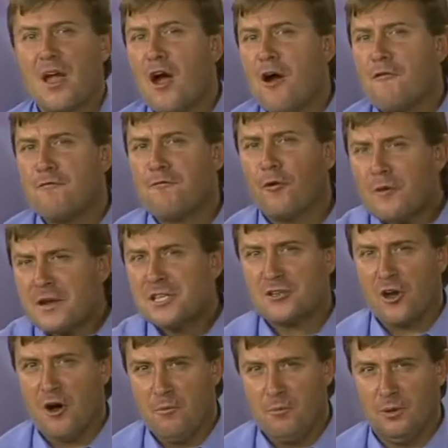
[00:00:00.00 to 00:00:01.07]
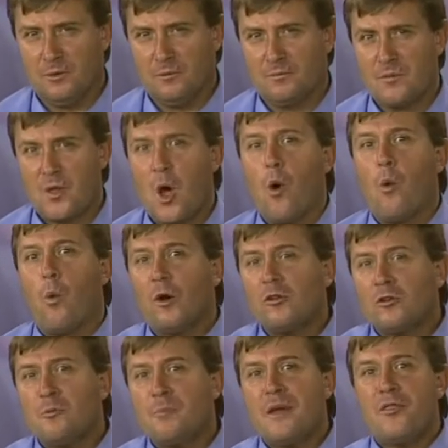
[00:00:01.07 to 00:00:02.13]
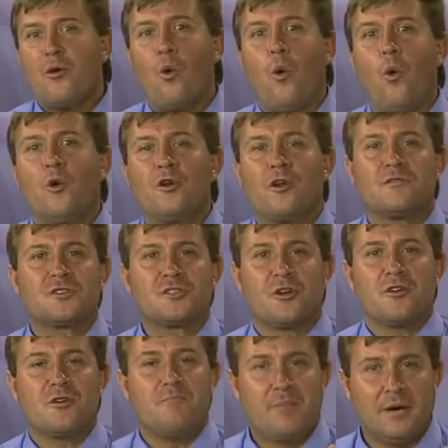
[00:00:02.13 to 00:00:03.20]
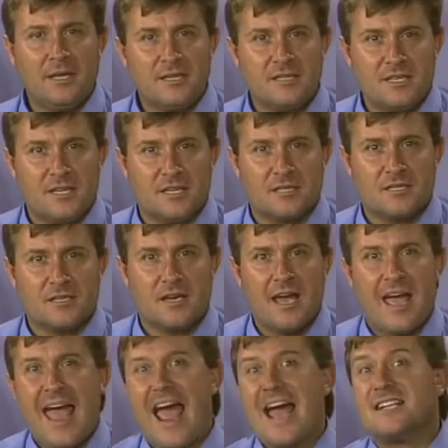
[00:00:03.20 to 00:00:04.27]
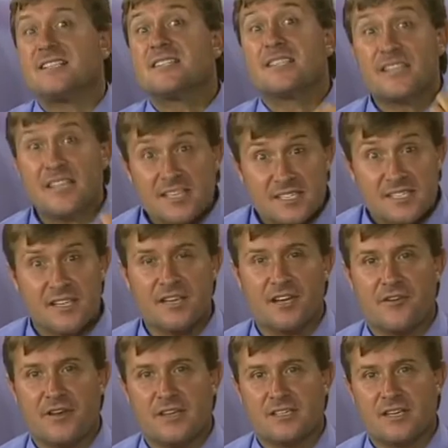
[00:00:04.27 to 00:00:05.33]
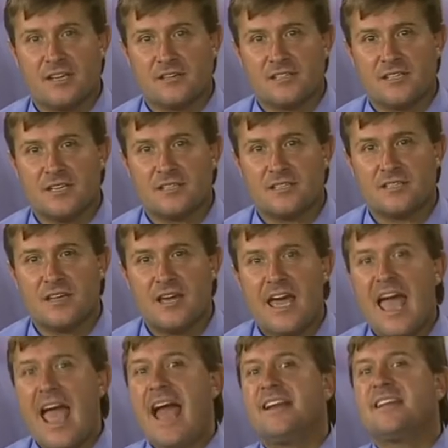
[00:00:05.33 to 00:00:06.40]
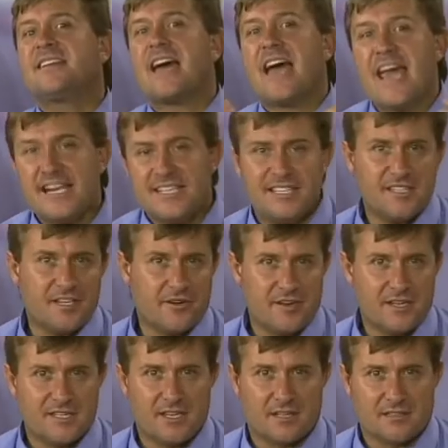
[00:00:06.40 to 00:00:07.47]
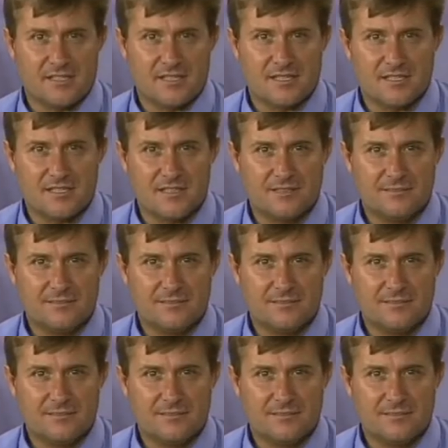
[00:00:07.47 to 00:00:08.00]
For example, what will be the order of solubilities at 60 degrees Celsius and at 80 degrees Celsius?